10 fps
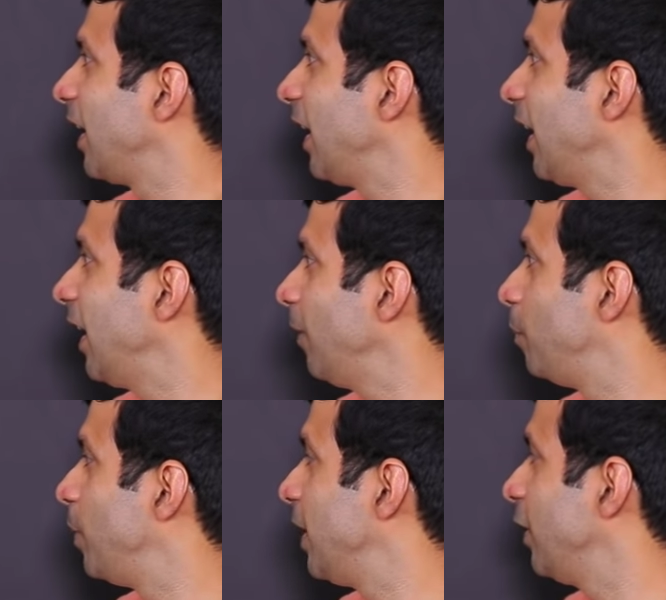
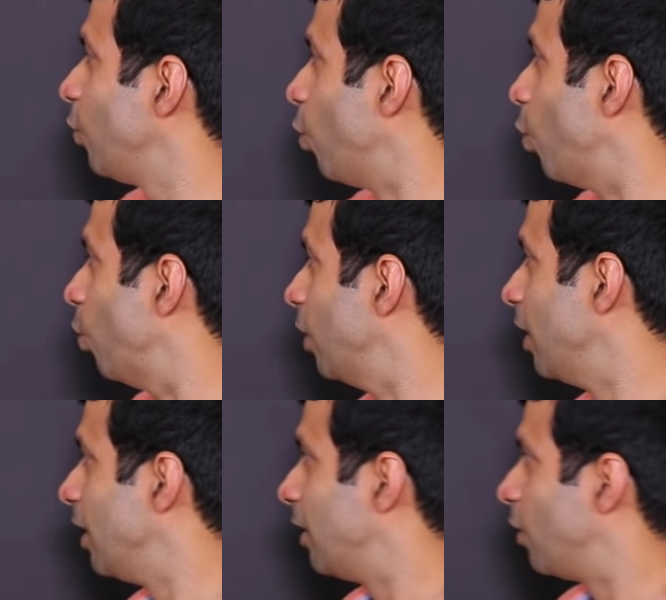ABO.
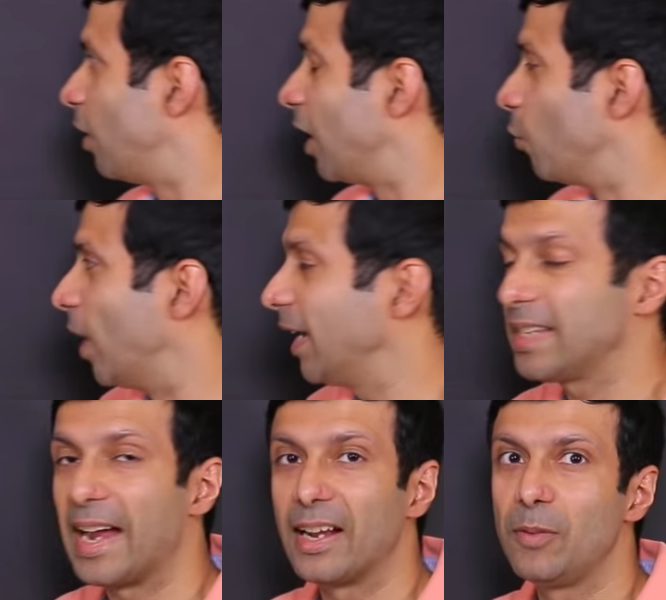And why is
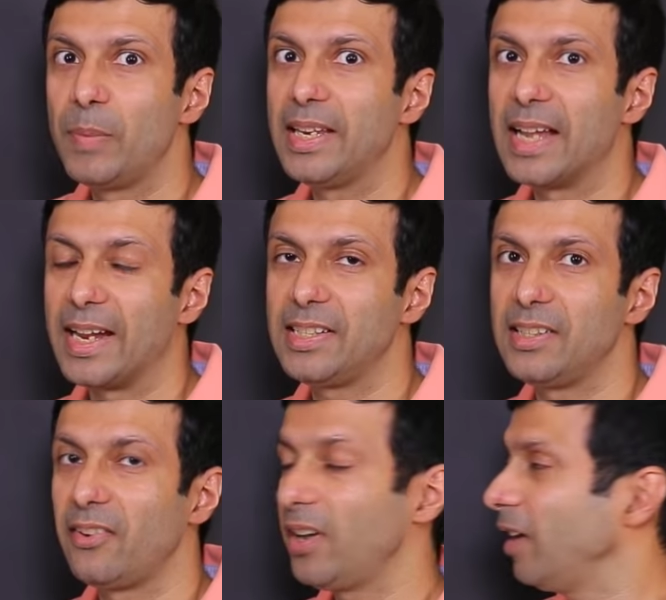angle B 90
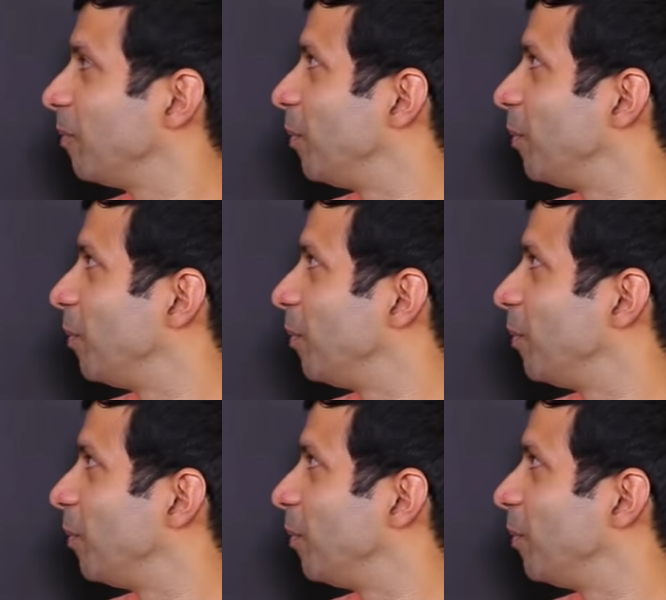degree?